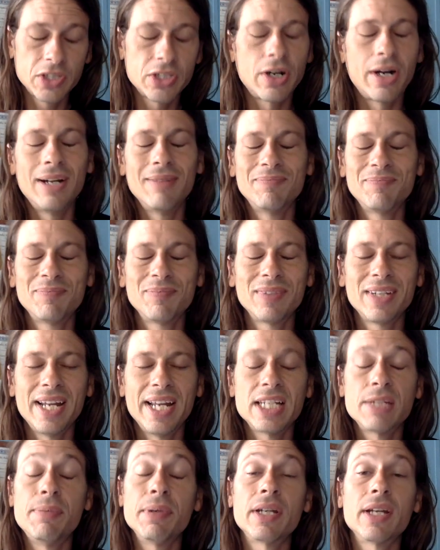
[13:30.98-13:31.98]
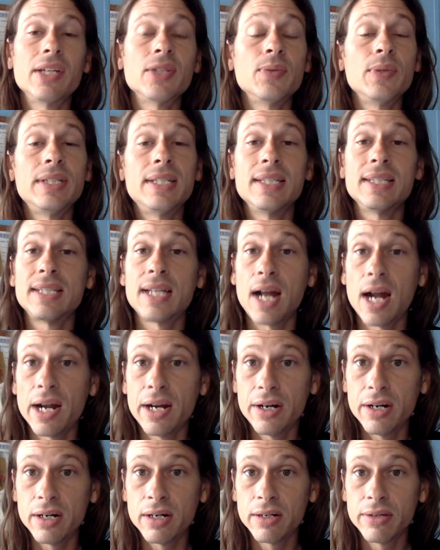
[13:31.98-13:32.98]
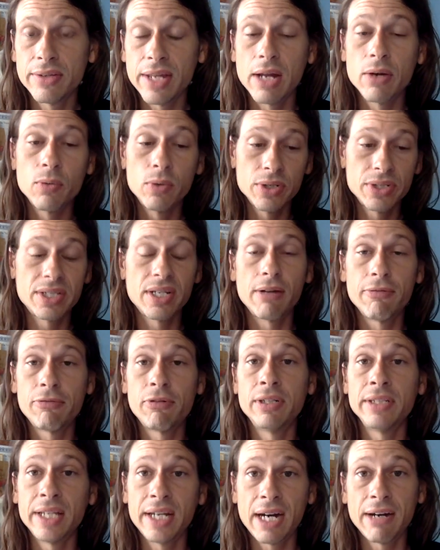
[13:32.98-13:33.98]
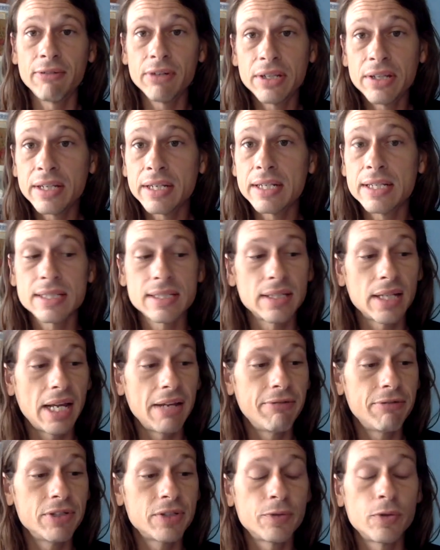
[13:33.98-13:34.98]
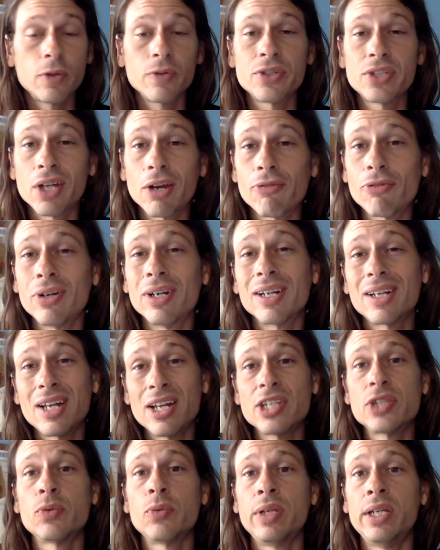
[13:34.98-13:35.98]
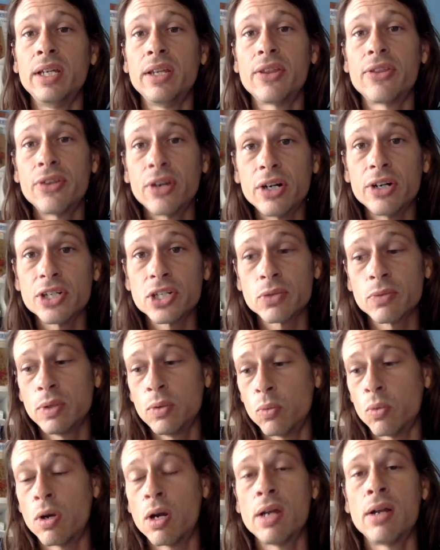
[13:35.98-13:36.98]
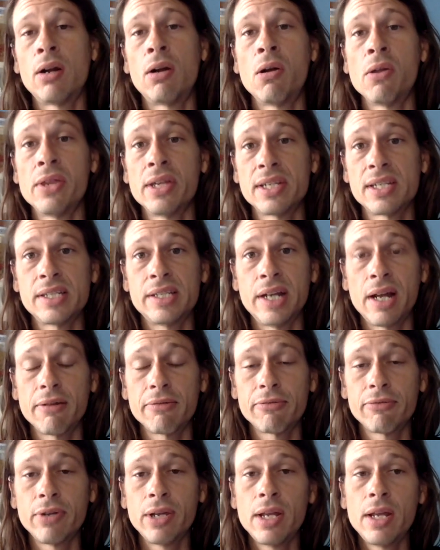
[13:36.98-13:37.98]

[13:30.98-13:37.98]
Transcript: sorry, it's because we desire that we're suffering that everything in life is full of suffering because we thirst we want all this stuff